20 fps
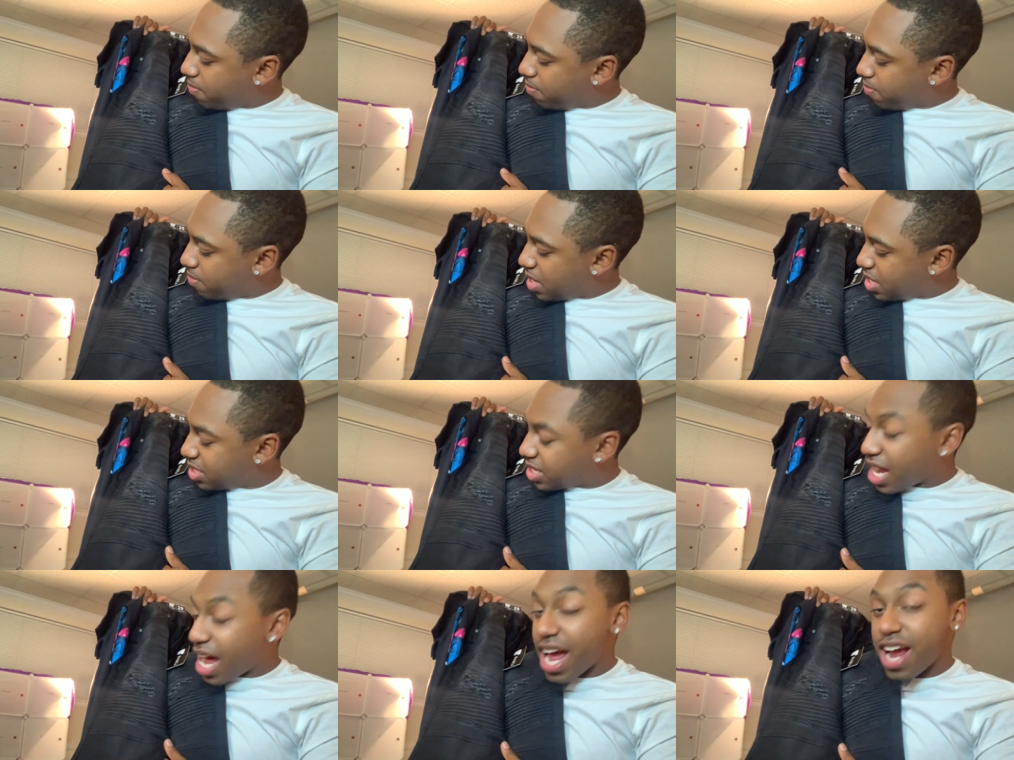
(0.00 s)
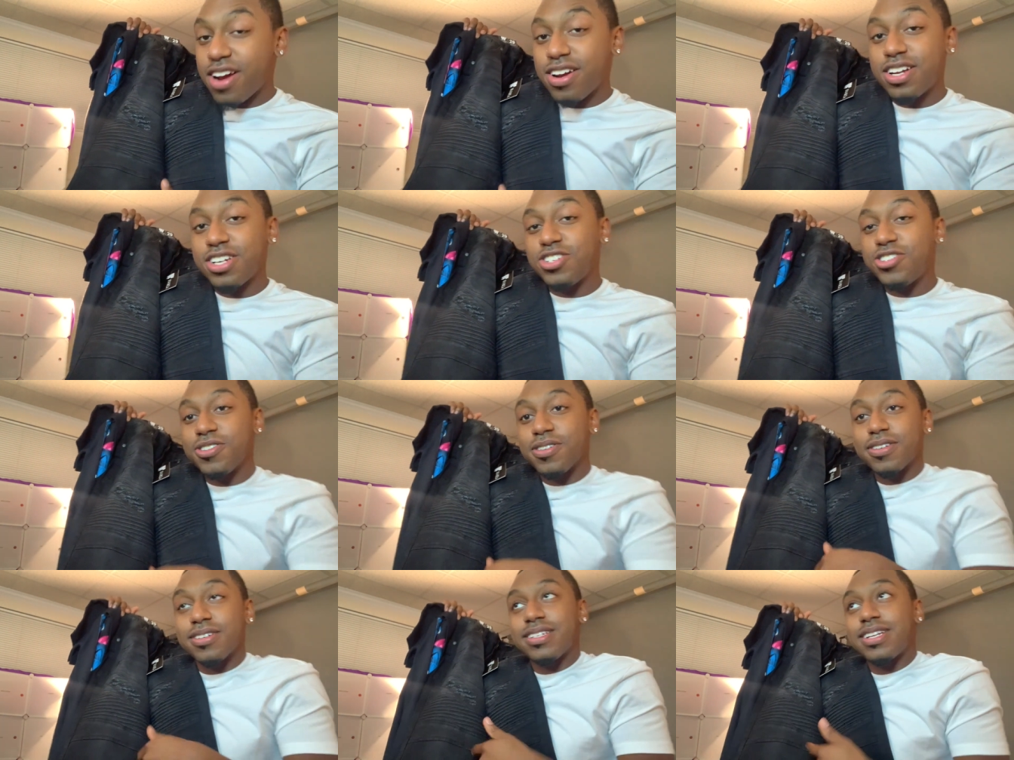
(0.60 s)
attire that
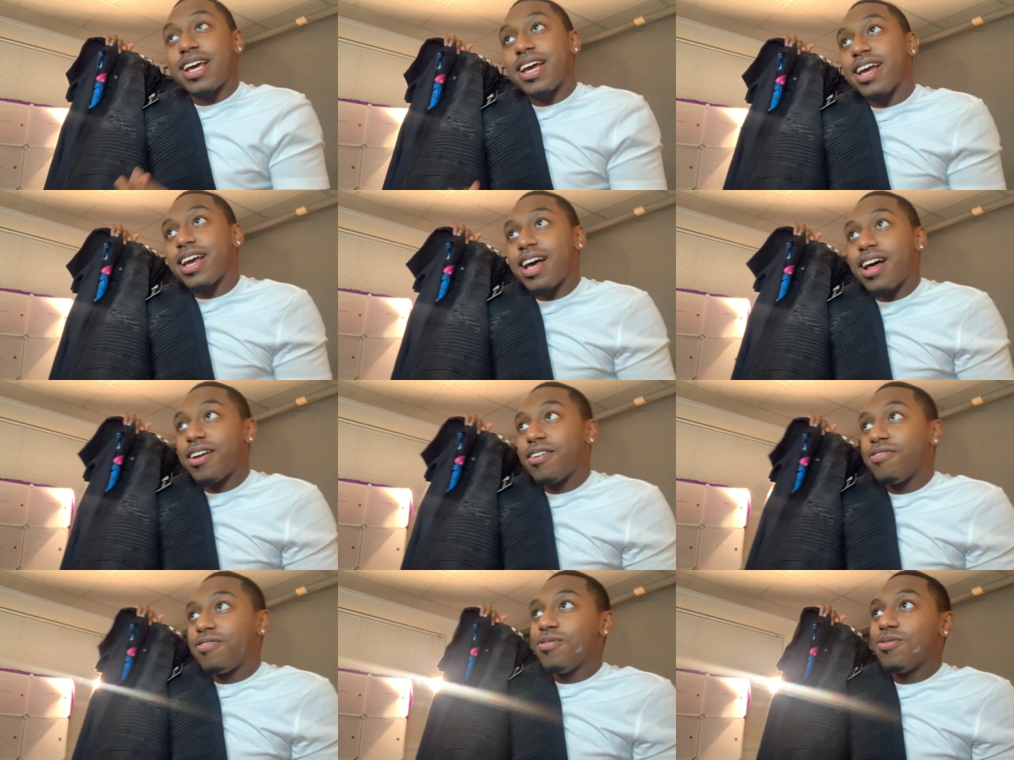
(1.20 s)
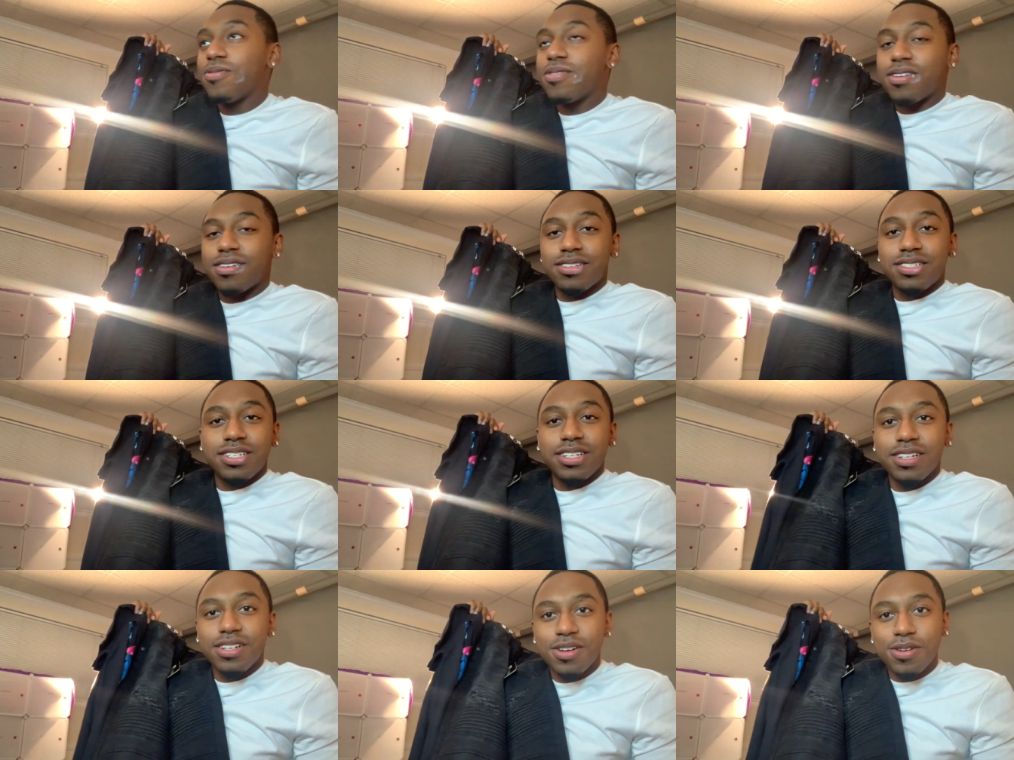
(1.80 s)
you can take out if you wanted
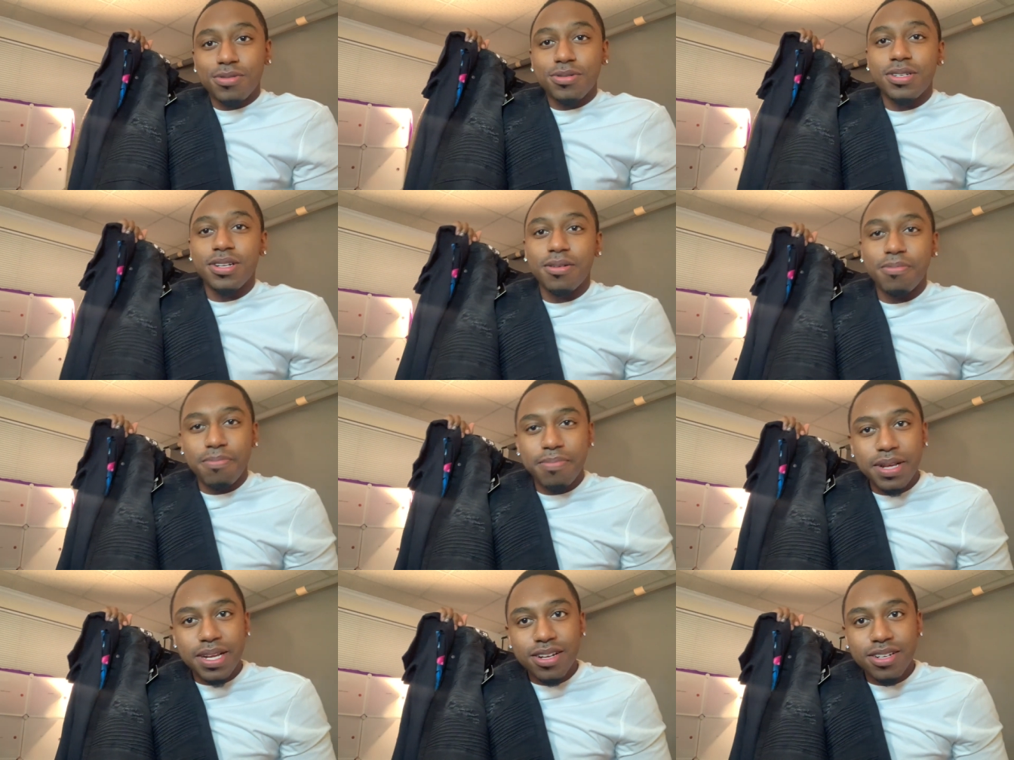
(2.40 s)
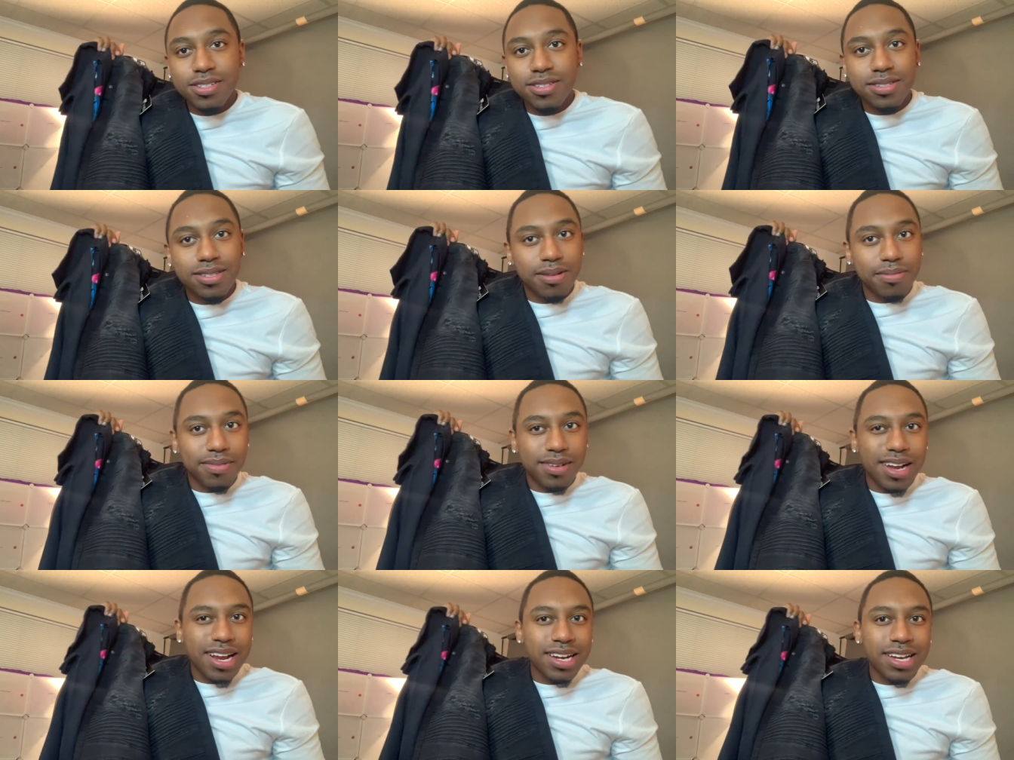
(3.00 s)
to go to the beach or
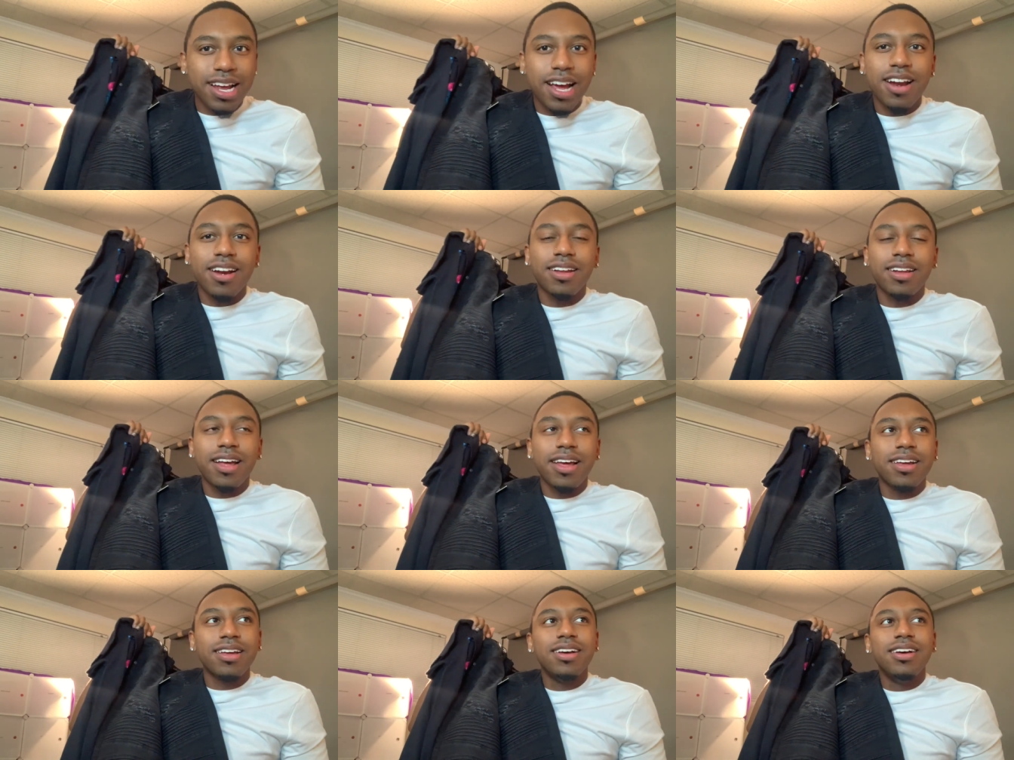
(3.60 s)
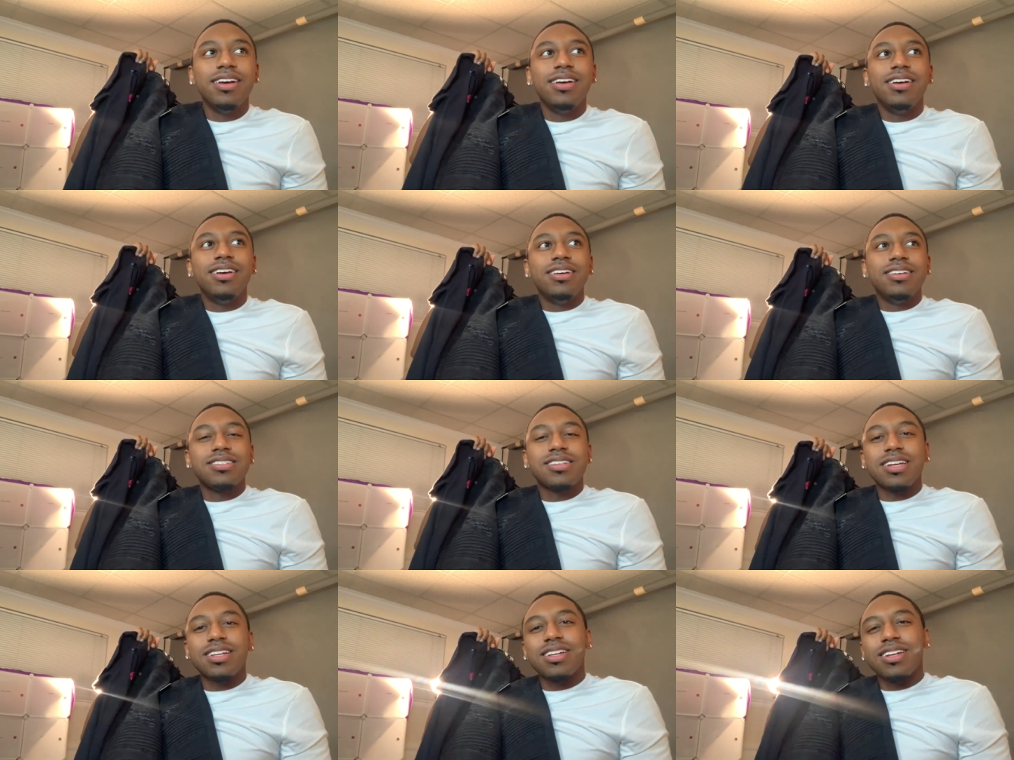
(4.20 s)
something like that, or like
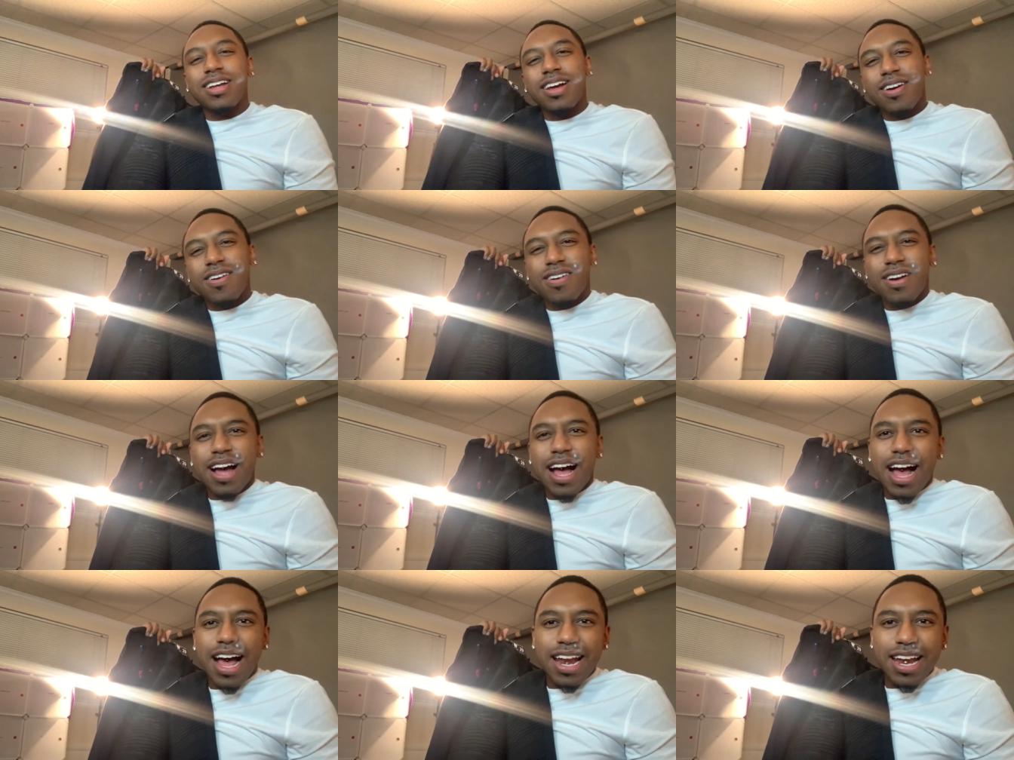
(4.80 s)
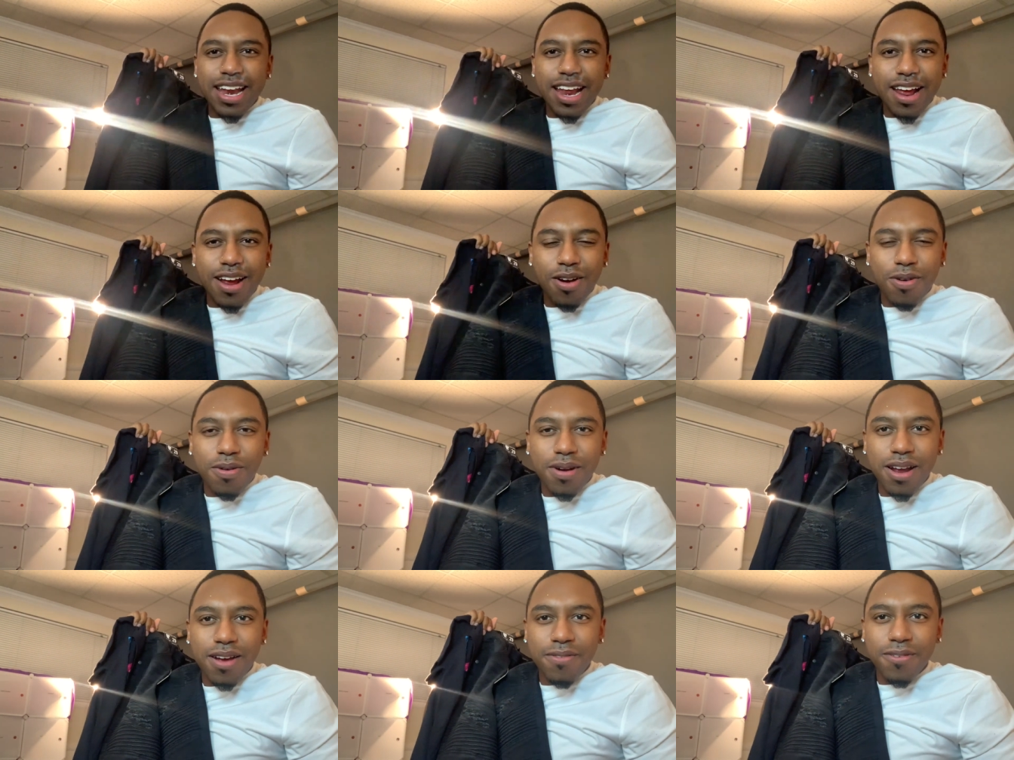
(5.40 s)
something like on a hot day or
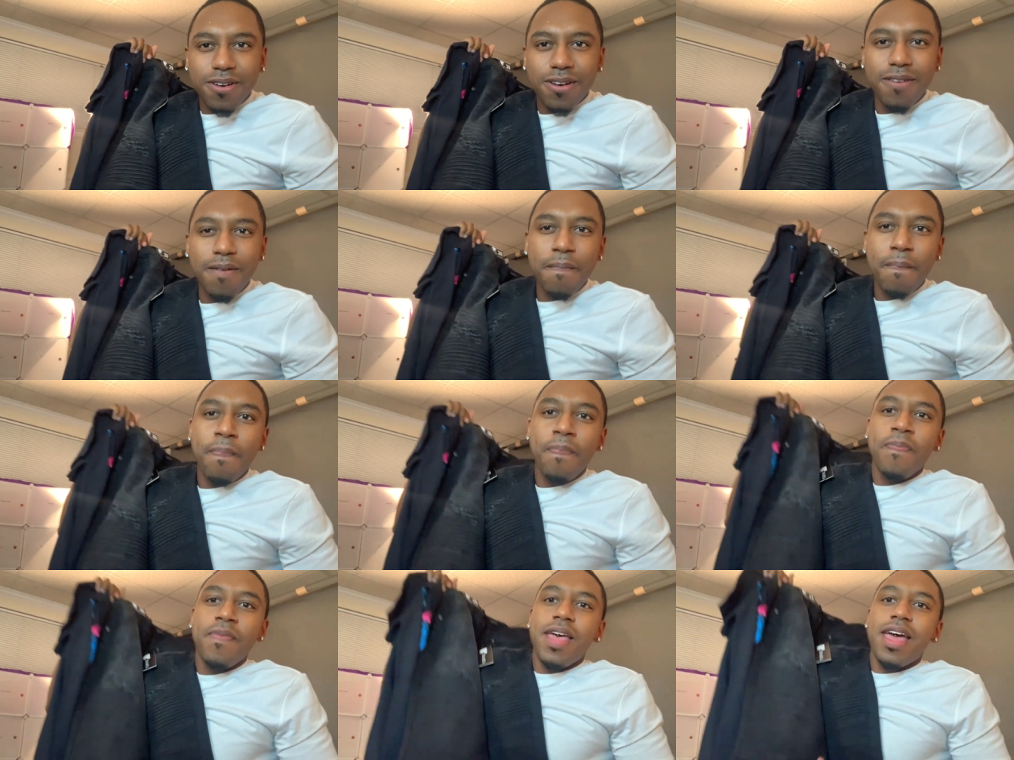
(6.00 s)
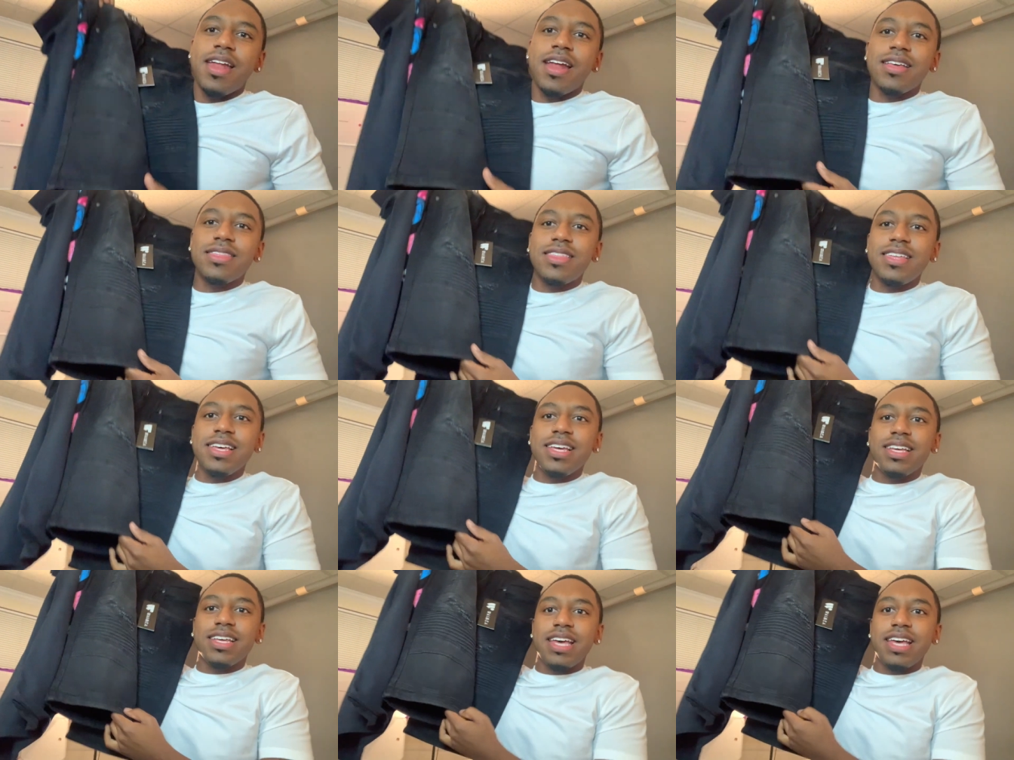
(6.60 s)
whatever. And I think